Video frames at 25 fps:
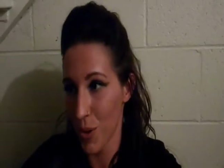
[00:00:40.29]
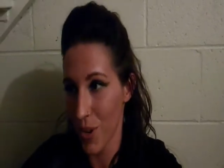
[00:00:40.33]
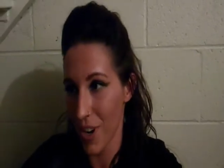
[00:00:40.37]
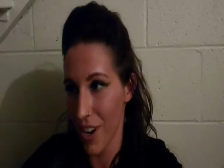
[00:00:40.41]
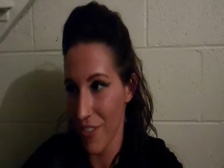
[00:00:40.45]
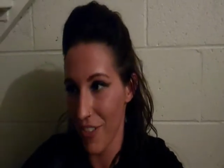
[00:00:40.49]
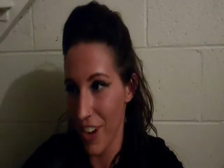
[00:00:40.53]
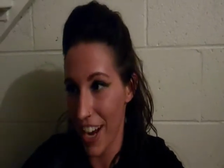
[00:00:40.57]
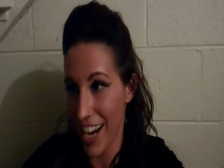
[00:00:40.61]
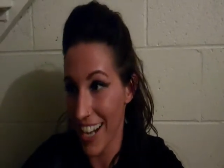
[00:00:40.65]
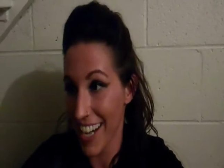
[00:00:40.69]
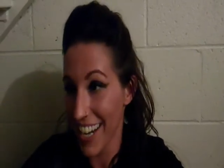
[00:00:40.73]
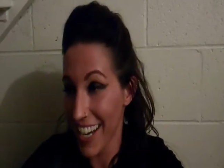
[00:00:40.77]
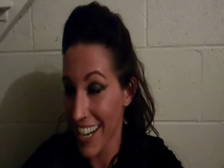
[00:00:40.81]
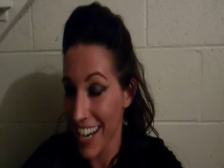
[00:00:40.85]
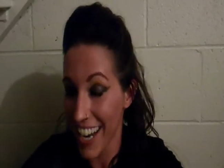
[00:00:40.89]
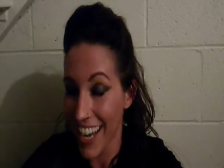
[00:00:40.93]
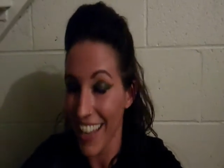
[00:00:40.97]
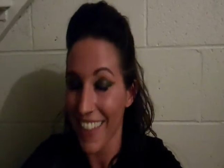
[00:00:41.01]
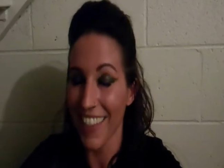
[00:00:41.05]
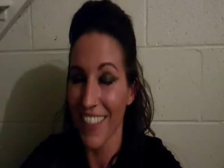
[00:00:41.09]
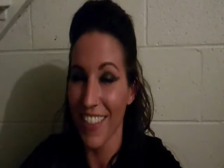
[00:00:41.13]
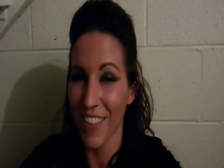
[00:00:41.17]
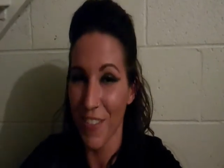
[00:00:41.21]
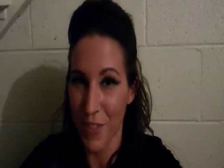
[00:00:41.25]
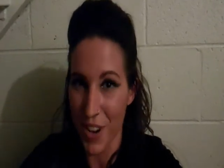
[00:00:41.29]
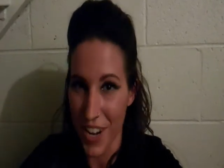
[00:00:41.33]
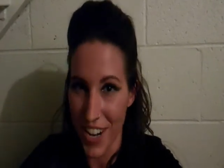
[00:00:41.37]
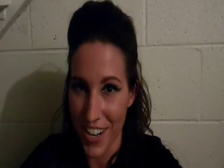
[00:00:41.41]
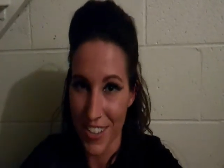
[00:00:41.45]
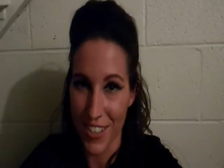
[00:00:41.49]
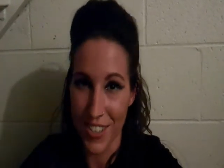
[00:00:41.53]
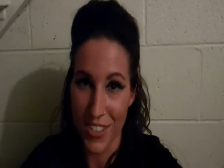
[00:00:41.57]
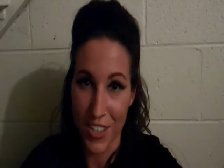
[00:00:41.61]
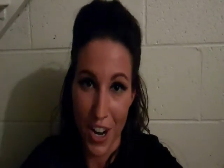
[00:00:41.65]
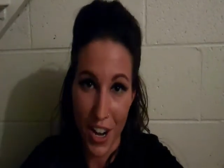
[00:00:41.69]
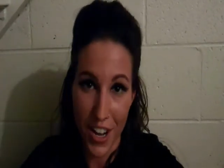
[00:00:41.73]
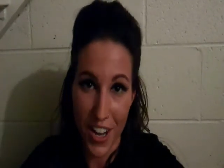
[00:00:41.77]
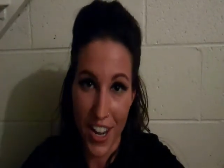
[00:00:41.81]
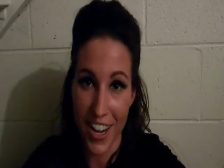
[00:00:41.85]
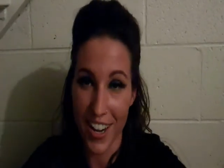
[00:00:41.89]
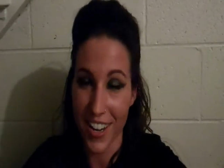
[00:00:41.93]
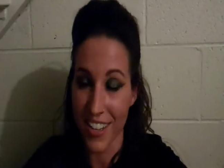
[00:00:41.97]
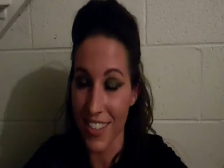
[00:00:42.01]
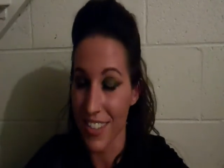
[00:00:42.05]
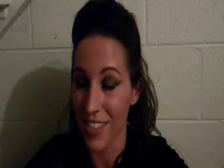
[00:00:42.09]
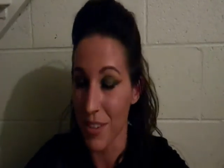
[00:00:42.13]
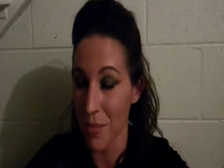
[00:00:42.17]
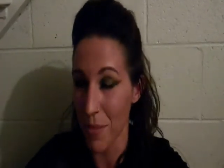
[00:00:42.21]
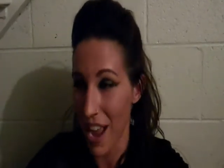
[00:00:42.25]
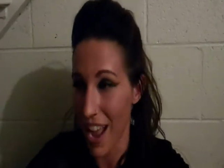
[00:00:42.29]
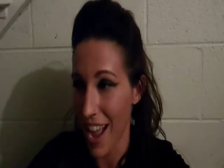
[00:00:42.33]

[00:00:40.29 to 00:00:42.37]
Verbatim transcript: if I didn't get in the ring and start kicking some